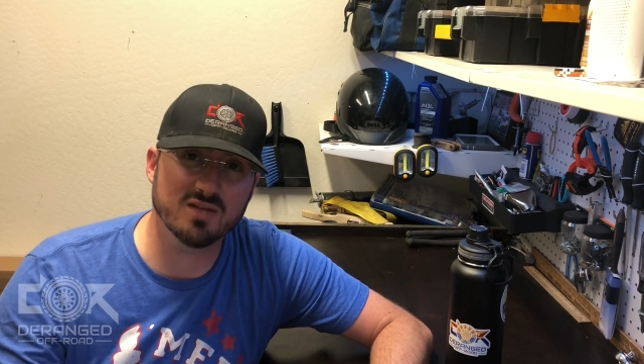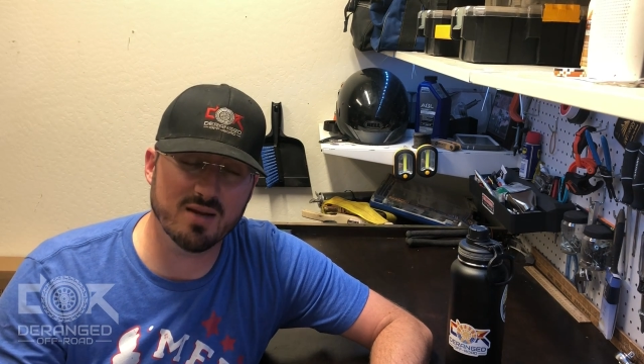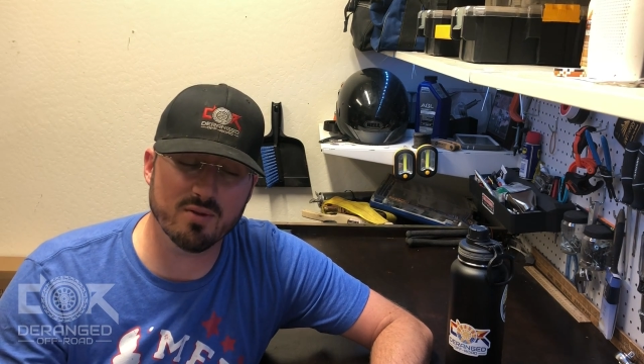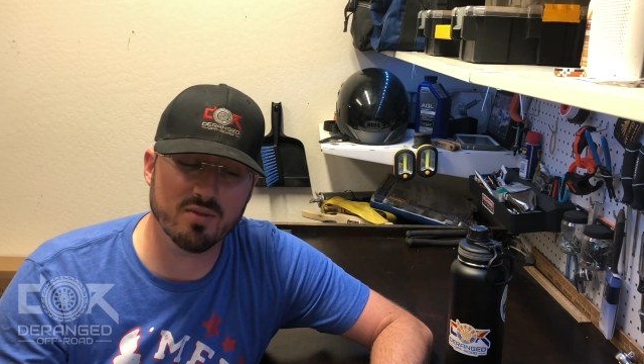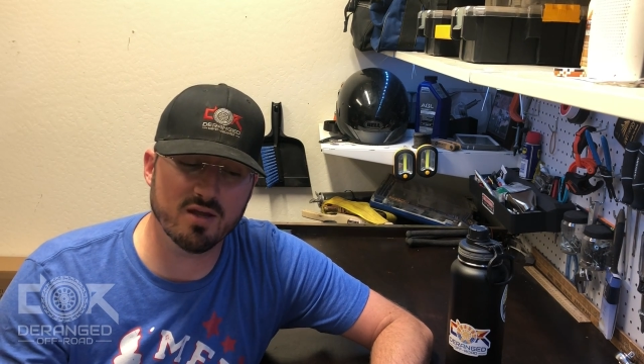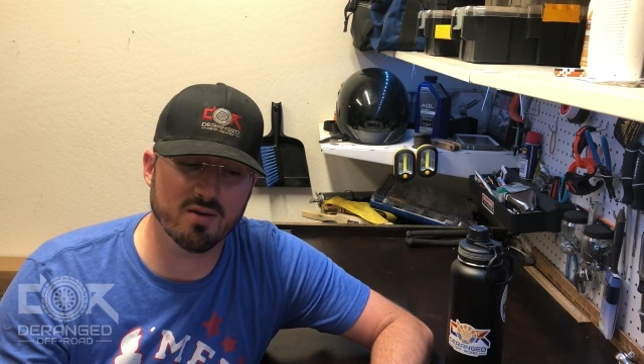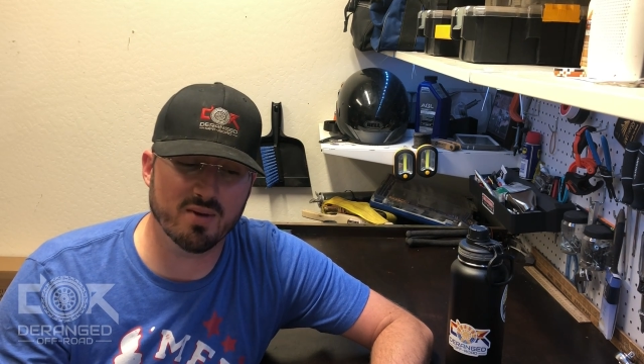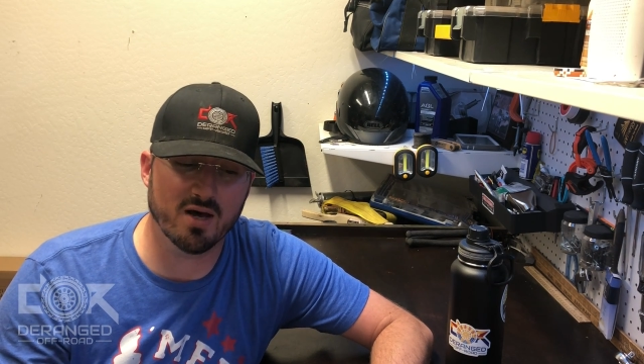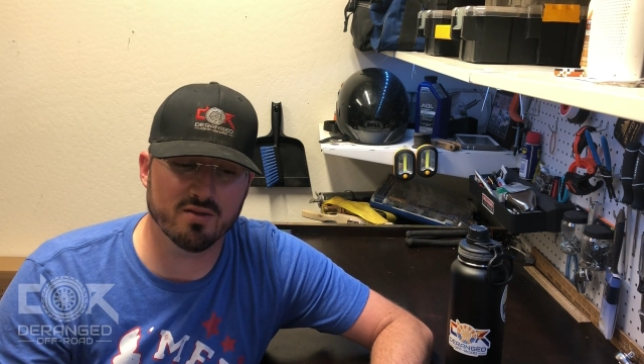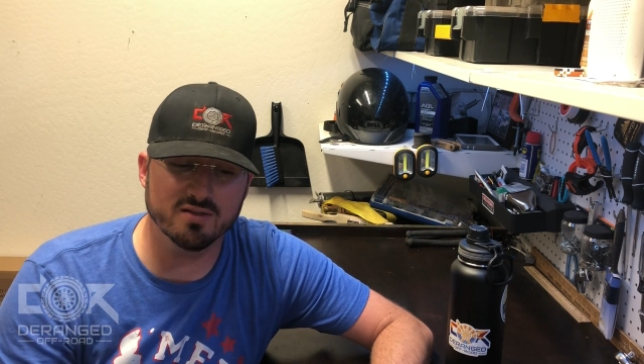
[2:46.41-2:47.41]
time to think
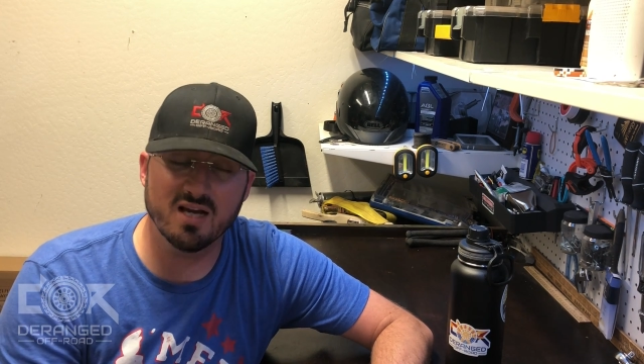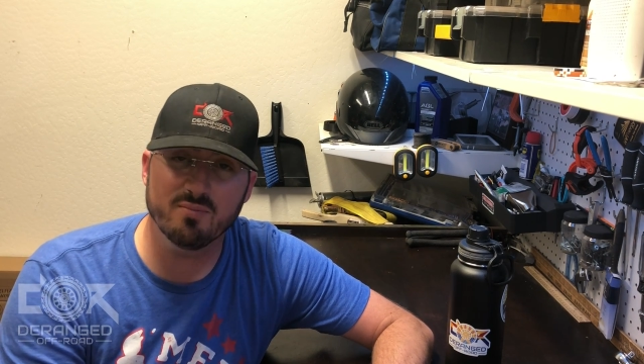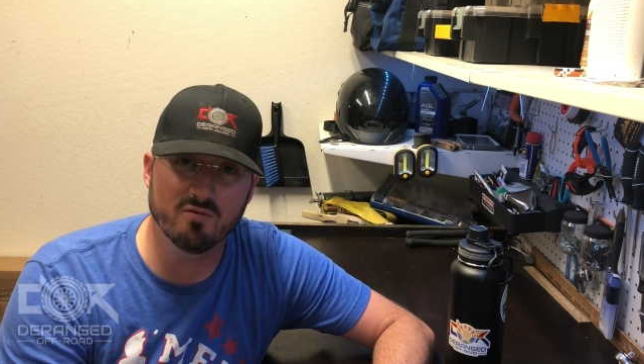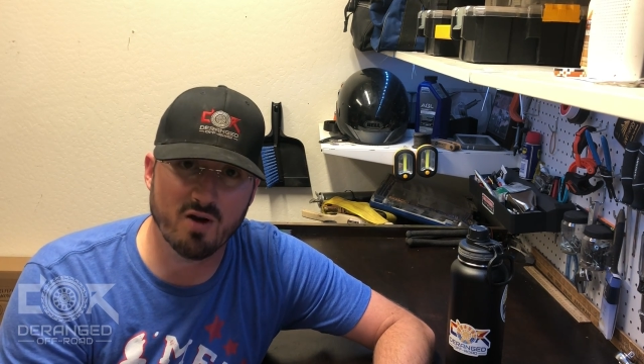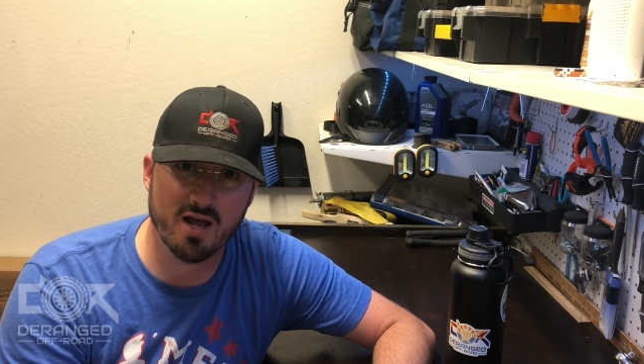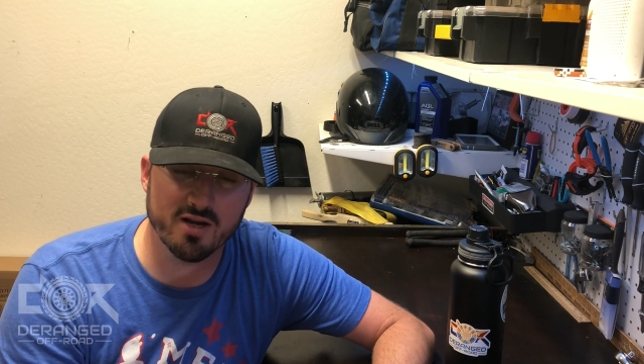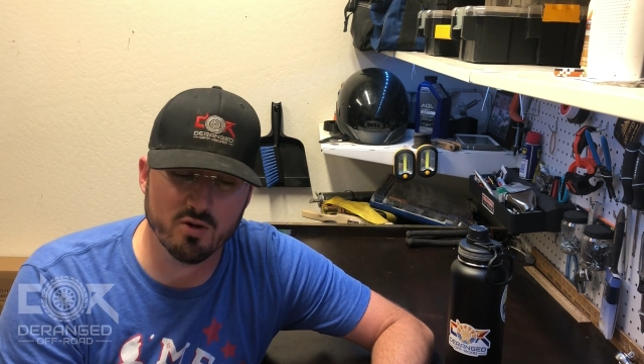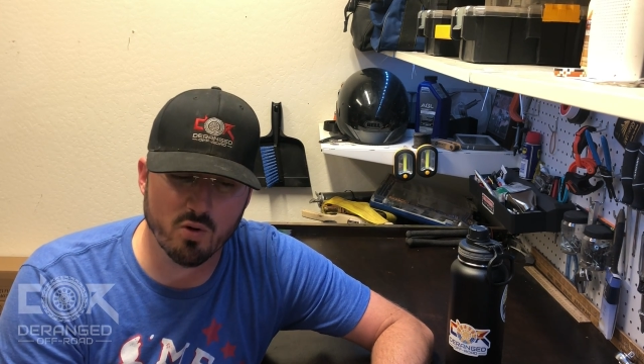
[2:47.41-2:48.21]
about the type of rider you